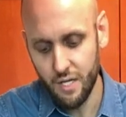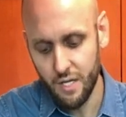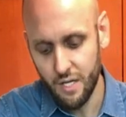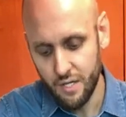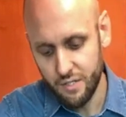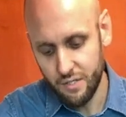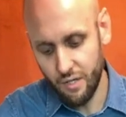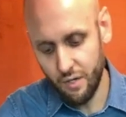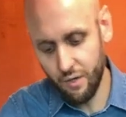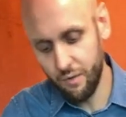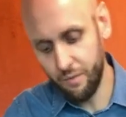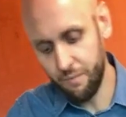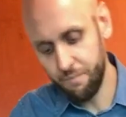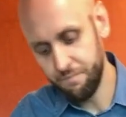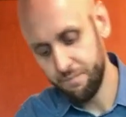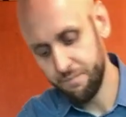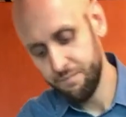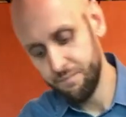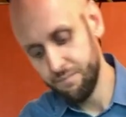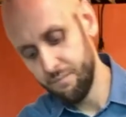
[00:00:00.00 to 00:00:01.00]
So
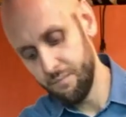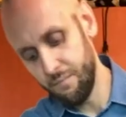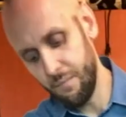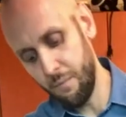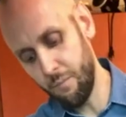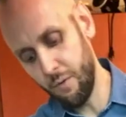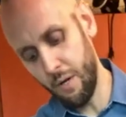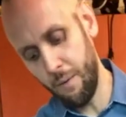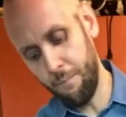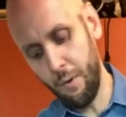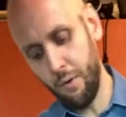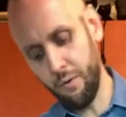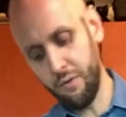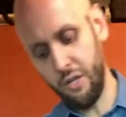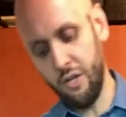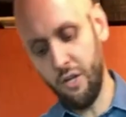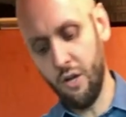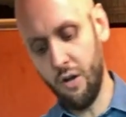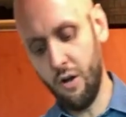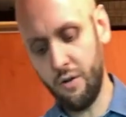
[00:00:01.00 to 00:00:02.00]
I'm gonna poke the
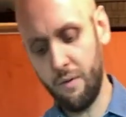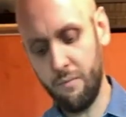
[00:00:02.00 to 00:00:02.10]
yolk,